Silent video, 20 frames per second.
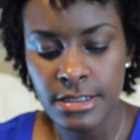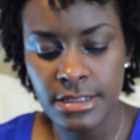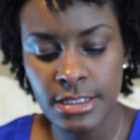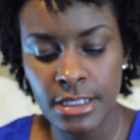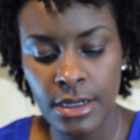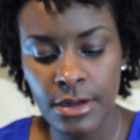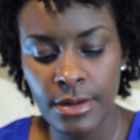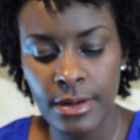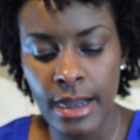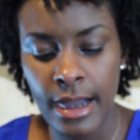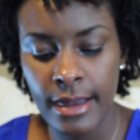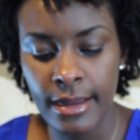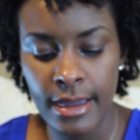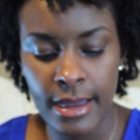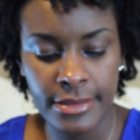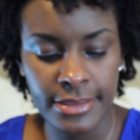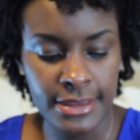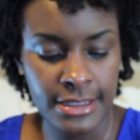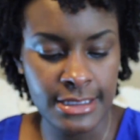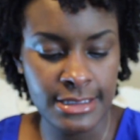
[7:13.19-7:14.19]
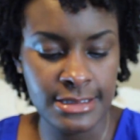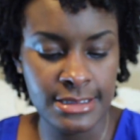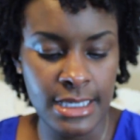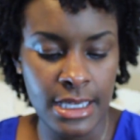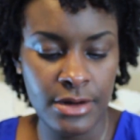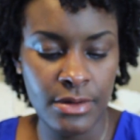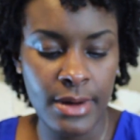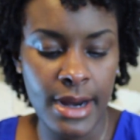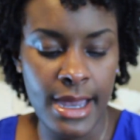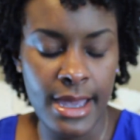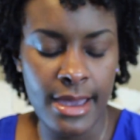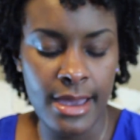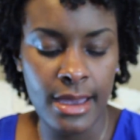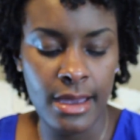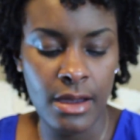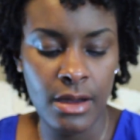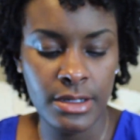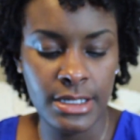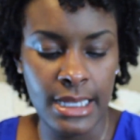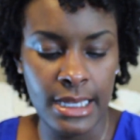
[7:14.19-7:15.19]
So I got this
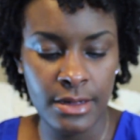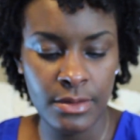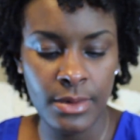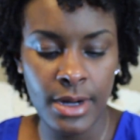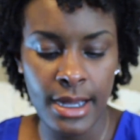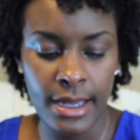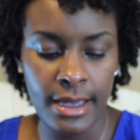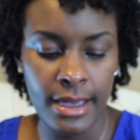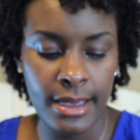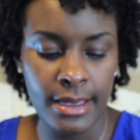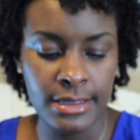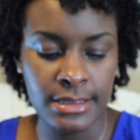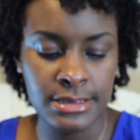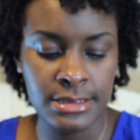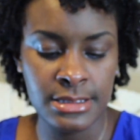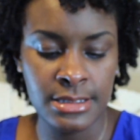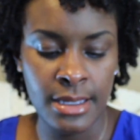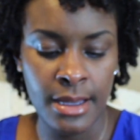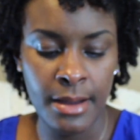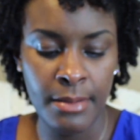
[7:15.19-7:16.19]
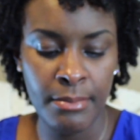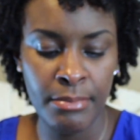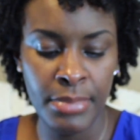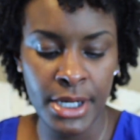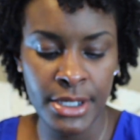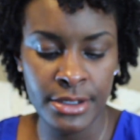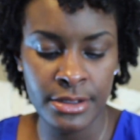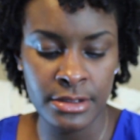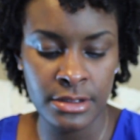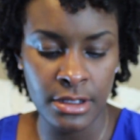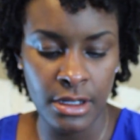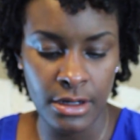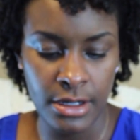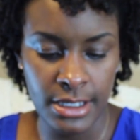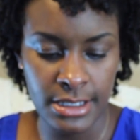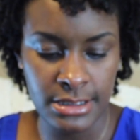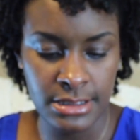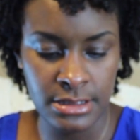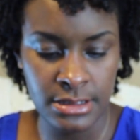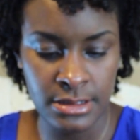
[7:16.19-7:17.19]
NYX butter
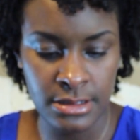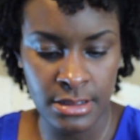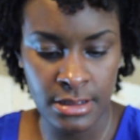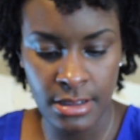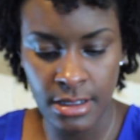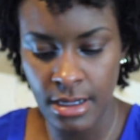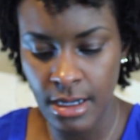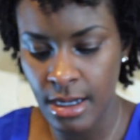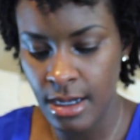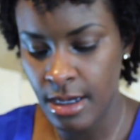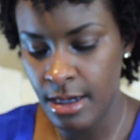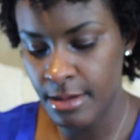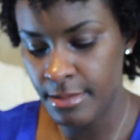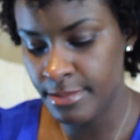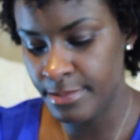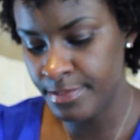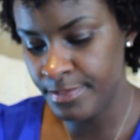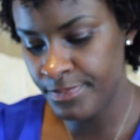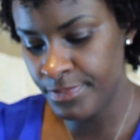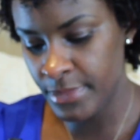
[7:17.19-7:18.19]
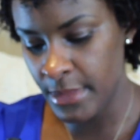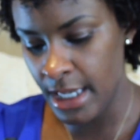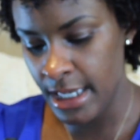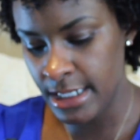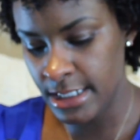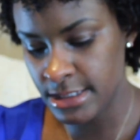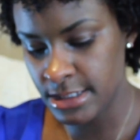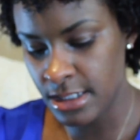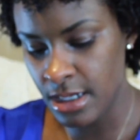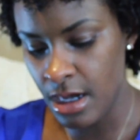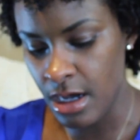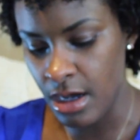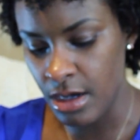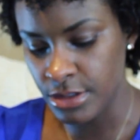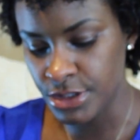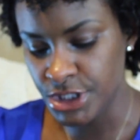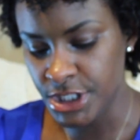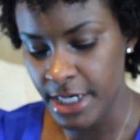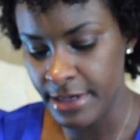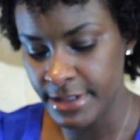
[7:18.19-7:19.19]
gloss, and it's
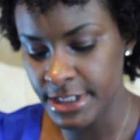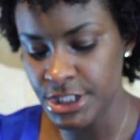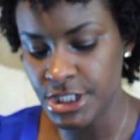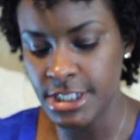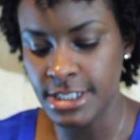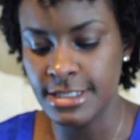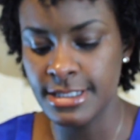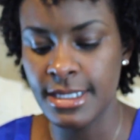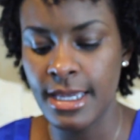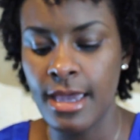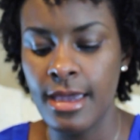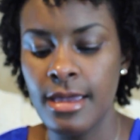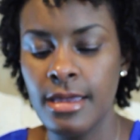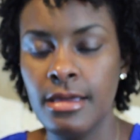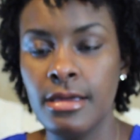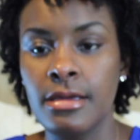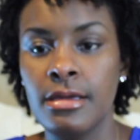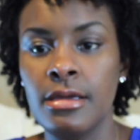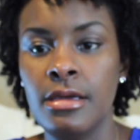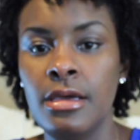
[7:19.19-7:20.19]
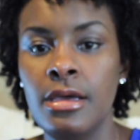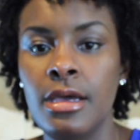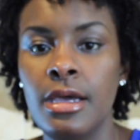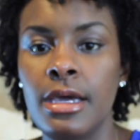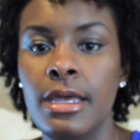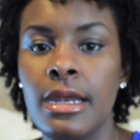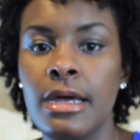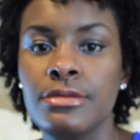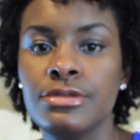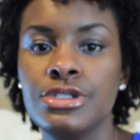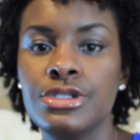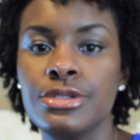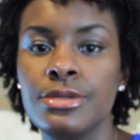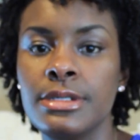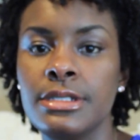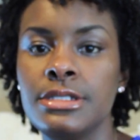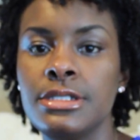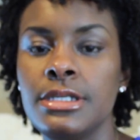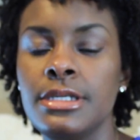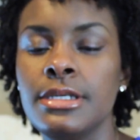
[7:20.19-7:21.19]
called Cherry Cheesecake, and I'll show
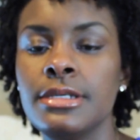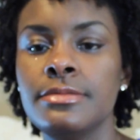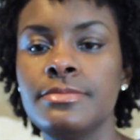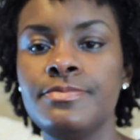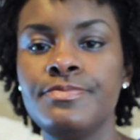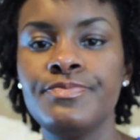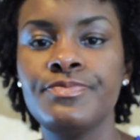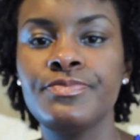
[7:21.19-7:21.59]
it to you.